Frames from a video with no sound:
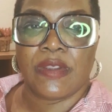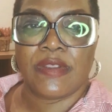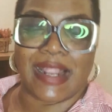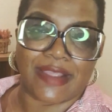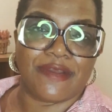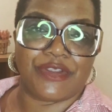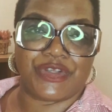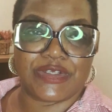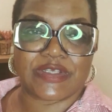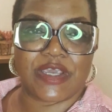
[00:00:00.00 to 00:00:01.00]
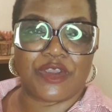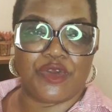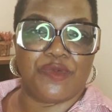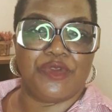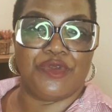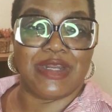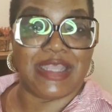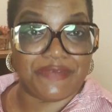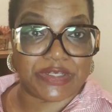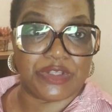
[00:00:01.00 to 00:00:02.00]
like a cheesecake, you
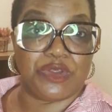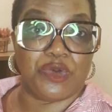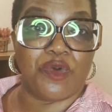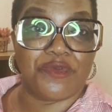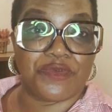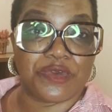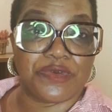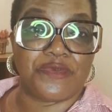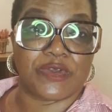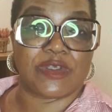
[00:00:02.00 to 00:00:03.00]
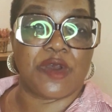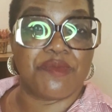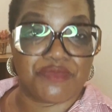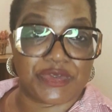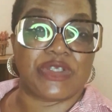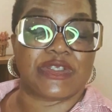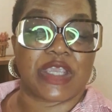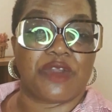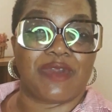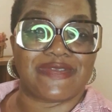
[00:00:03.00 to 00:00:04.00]
leave it in the oven. For some
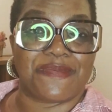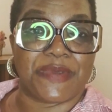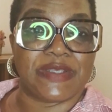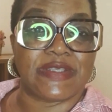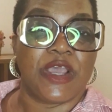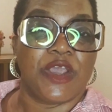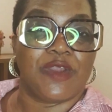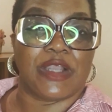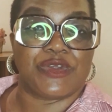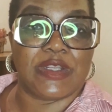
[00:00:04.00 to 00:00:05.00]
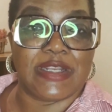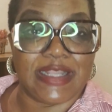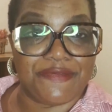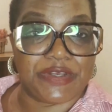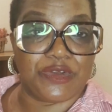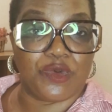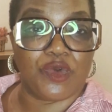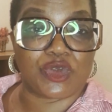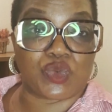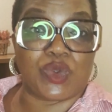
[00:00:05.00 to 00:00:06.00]
cheesecake recipes, you actually leave
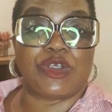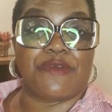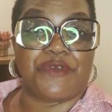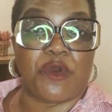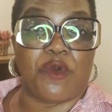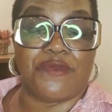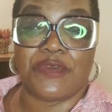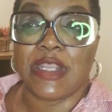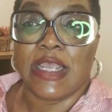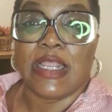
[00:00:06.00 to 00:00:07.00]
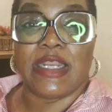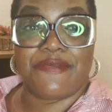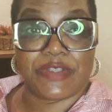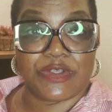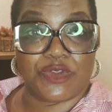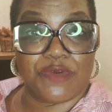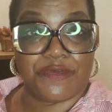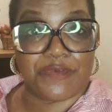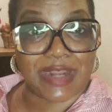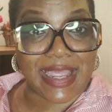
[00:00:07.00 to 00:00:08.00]
it switch off your oven, leave it in the
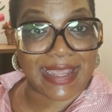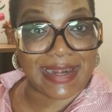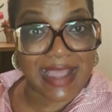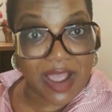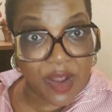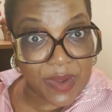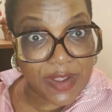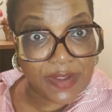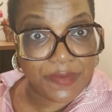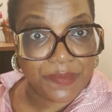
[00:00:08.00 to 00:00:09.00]
oven for like an hour,